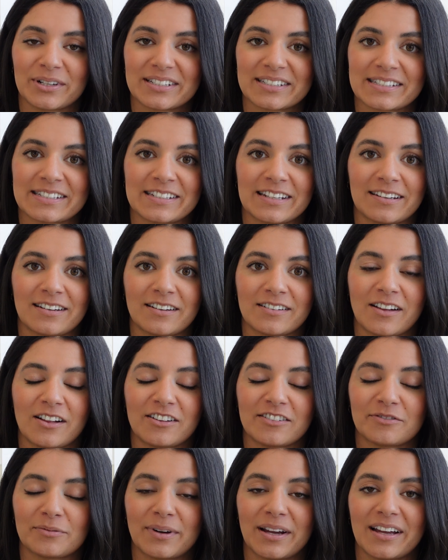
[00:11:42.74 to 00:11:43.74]
Princeton in all
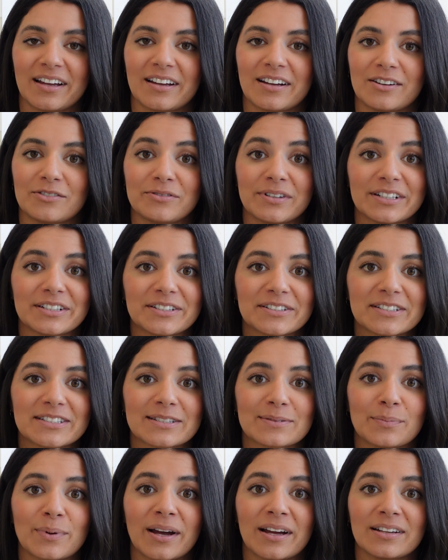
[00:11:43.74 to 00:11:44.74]
of my
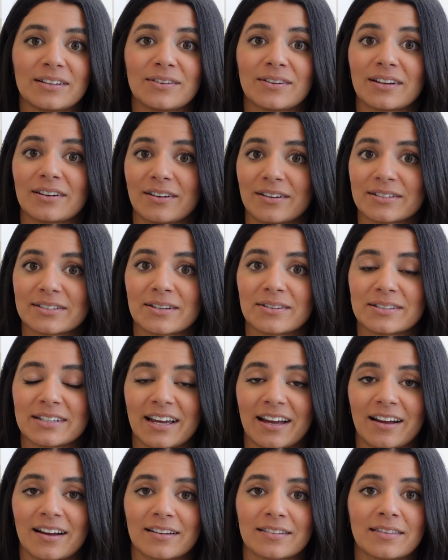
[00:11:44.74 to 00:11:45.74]
reels, but you can also
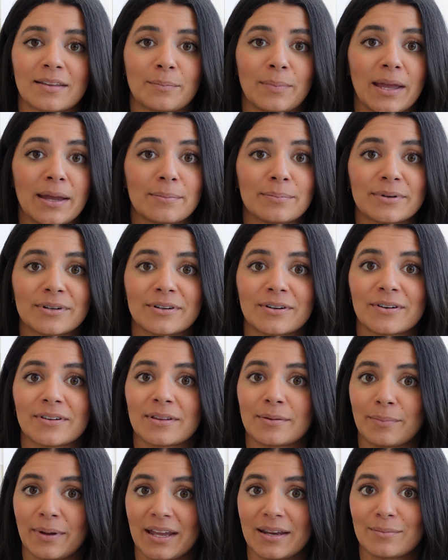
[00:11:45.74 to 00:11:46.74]
tag the paper or
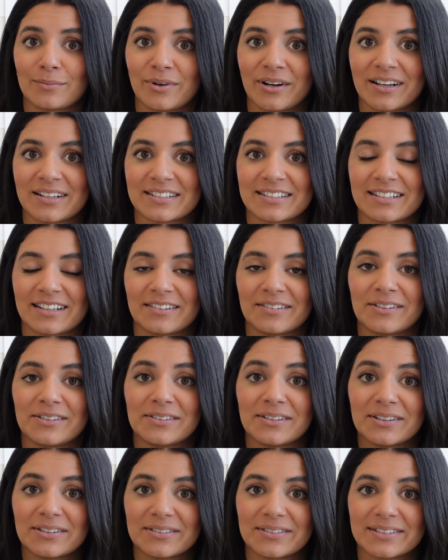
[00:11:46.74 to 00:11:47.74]
the paint brands that you
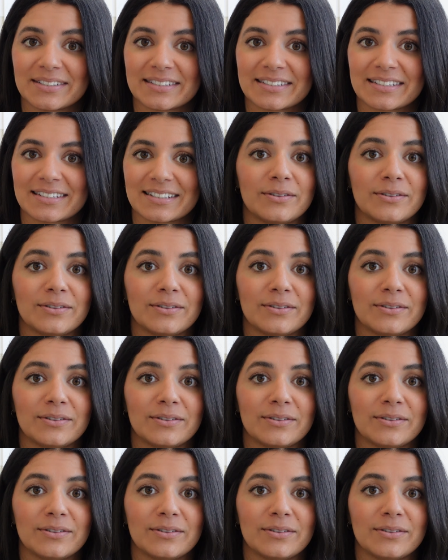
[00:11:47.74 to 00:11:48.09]
use.